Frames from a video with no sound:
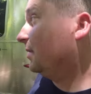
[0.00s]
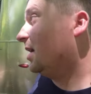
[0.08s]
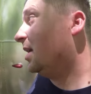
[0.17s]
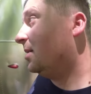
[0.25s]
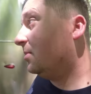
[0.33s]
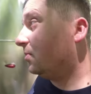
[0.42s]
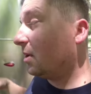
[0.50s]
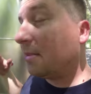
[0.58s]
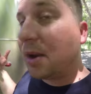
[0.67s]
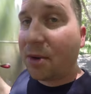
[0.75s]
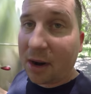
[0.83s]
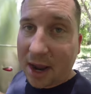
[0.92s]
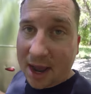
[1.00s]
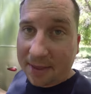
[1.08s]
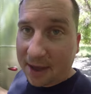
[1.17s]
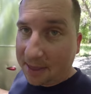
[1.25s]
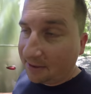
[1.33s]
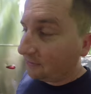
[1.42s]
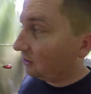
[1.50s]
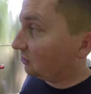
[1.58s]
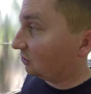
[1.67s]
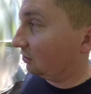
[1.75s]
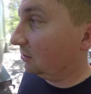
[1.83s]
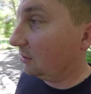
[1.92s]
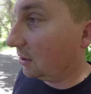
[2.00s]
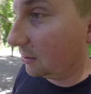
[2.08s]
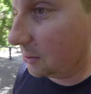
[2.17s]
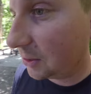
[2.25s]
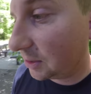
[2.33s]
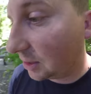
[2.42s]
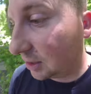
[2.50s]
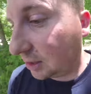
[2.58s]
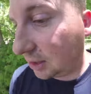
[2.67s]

And we may want to add that in the future, who knows.